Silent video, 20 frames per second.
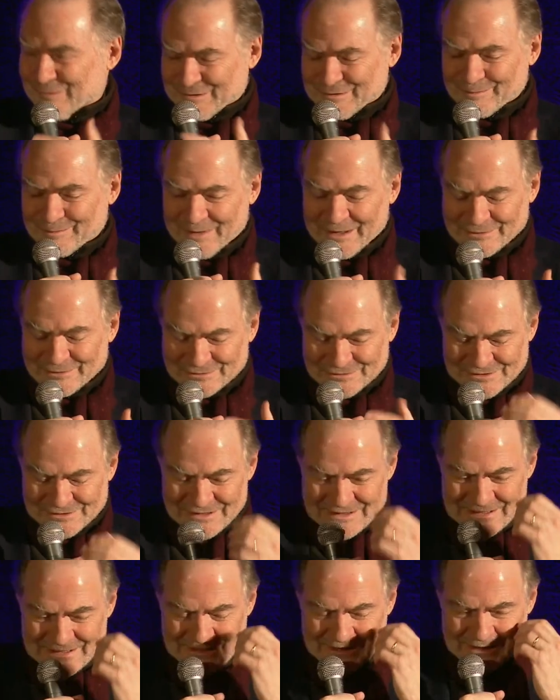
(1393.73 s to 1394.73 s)
was
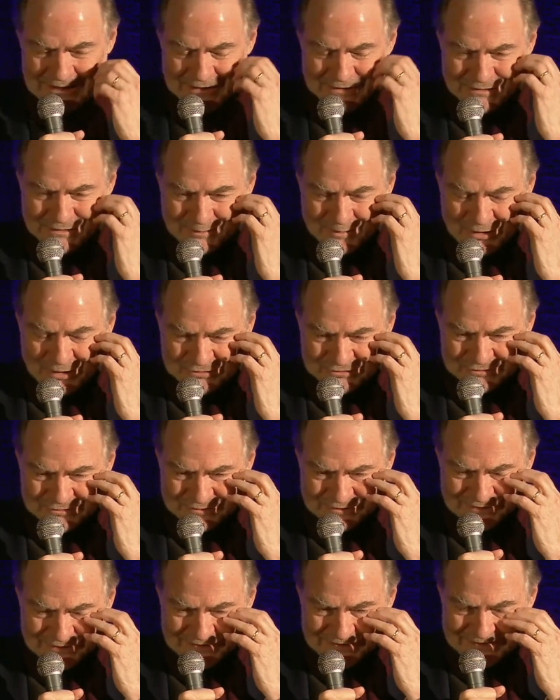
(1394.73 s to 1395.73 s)
about
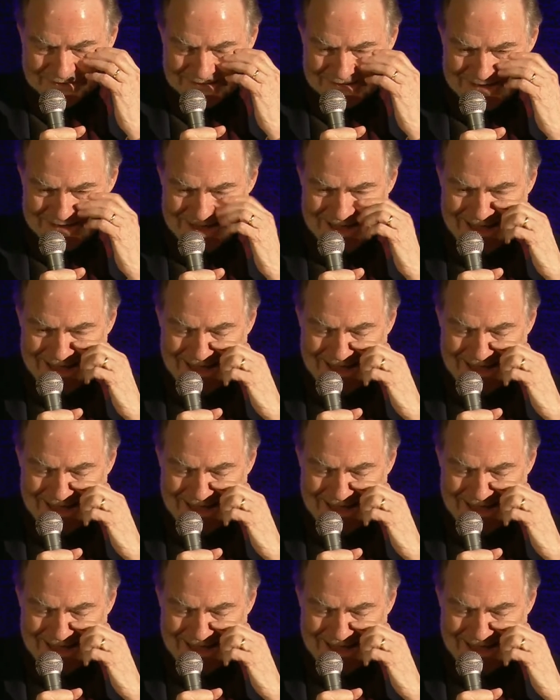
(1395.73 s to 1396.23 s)
democracy.